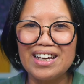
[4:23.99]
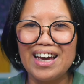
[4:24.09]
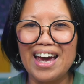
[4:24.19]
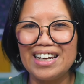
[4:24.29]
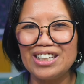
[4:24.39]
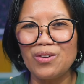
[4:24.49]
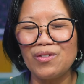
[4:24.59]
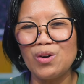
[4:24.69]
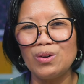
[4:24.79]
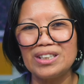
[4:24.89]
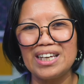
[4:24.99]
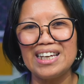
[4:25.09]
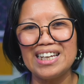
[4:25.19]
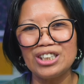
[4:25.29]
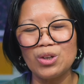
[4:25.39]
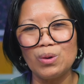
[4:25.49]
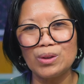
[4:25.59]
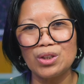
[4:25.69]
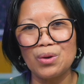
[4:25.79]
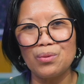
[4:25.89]
And of course, it is also
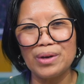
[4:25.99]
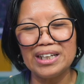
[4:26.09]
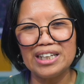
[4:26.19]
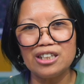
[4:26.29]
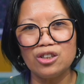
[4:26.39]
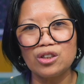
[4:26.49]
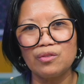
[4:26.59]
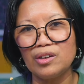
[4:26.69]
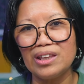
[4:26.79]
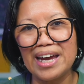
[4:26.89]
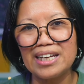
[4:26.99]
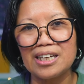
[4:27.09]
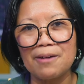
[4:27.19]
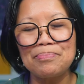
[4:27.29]
really useful later